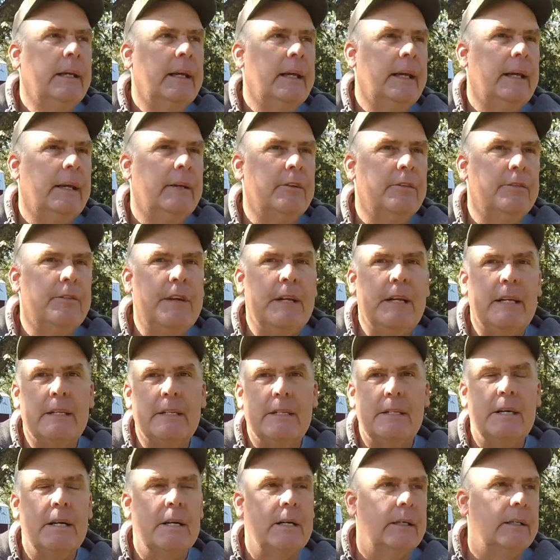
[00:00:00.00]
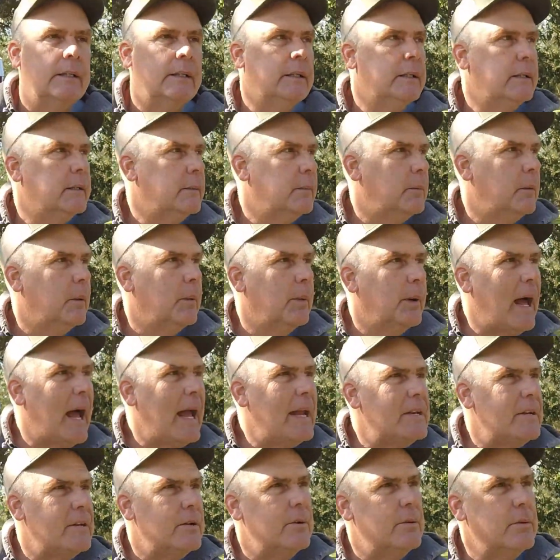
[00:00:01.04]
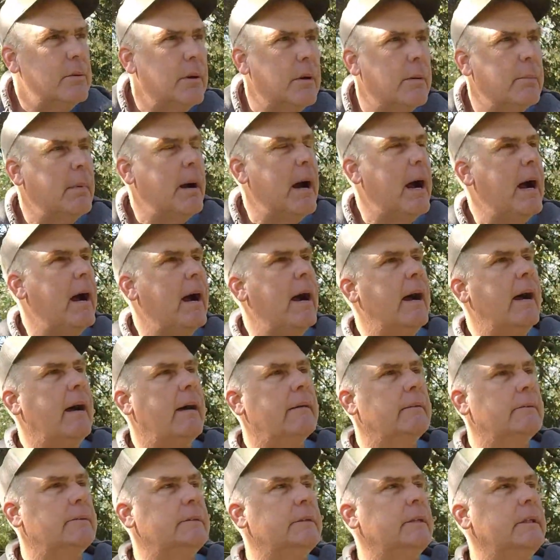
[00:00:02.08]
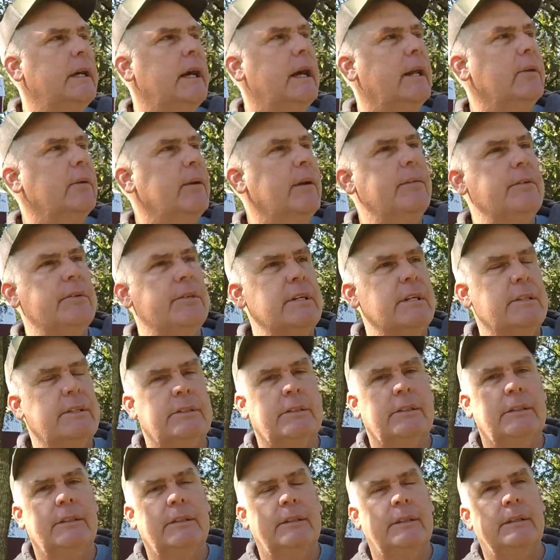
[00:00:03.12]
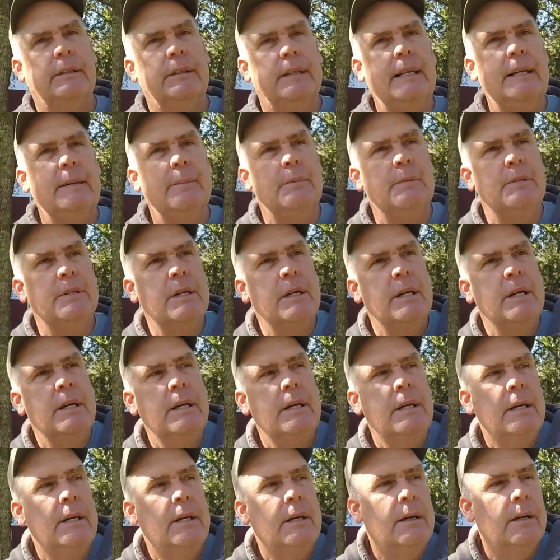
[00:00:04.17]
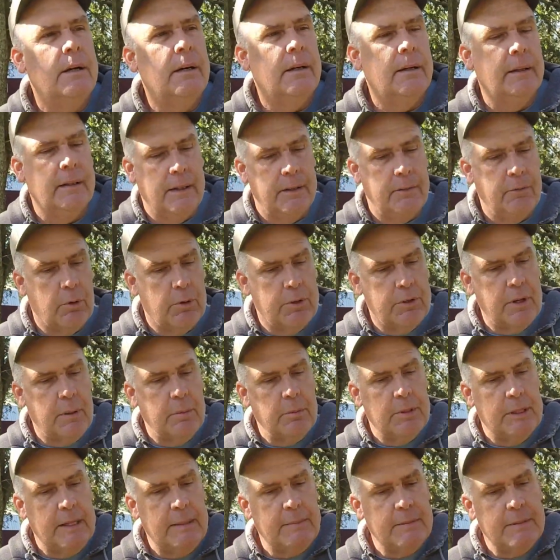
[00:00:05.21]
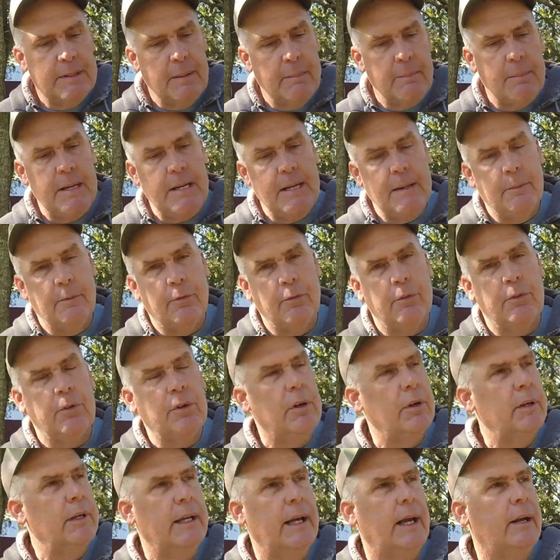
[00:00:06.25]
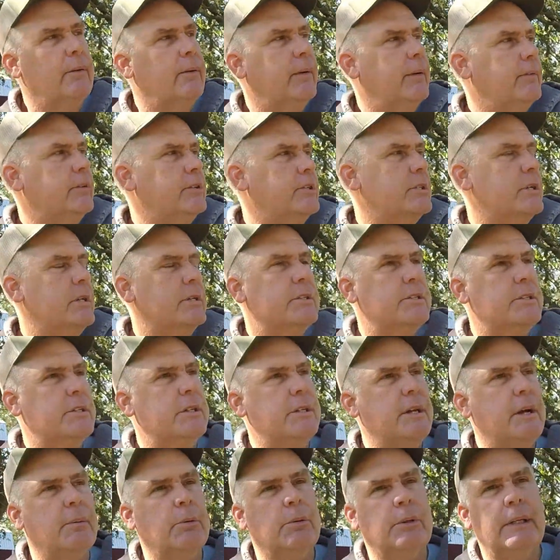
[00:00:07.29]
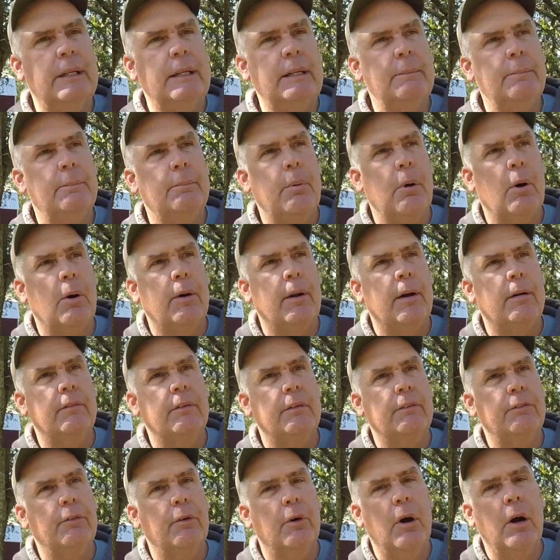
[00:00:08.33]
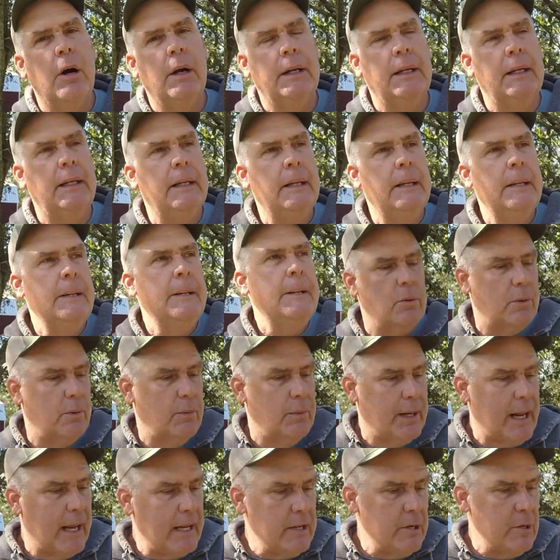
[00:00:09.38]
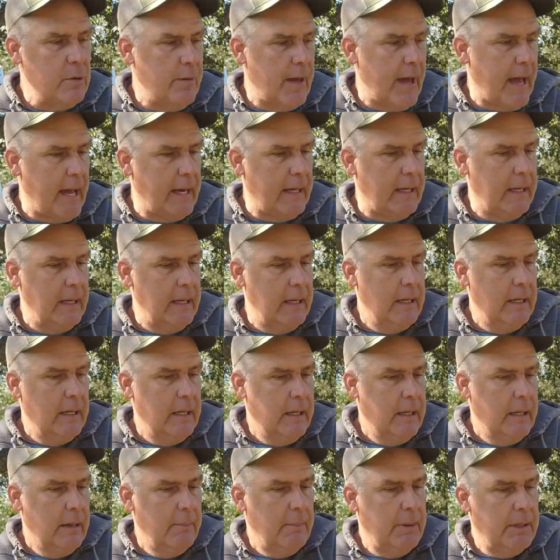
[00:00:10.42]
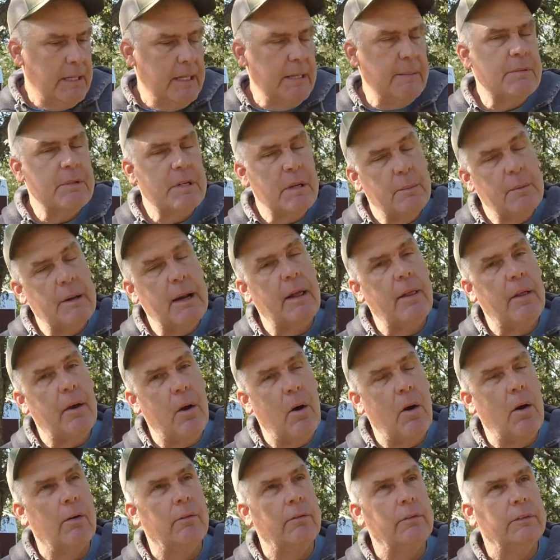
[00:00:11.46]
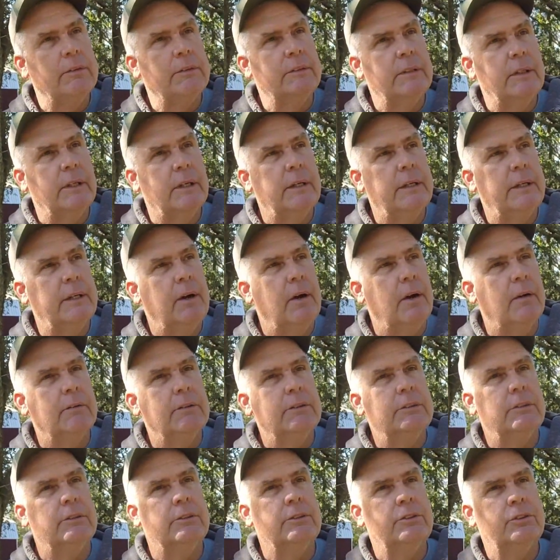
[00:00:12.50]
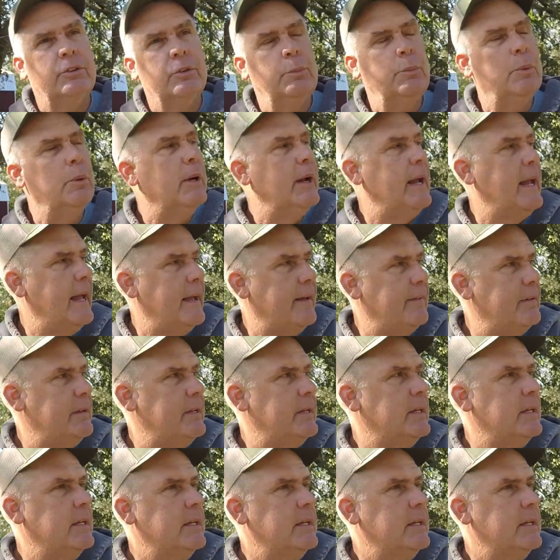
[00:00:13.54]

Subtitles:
and your feeding's done. Well, what I do, my hives, I don't ever touch the deeps, and I run double deeps and then mediums for honey. I don't ever touch the double deep part of it for honey. And when I do that, my deeps coming out of the honey harvest, are super heavy.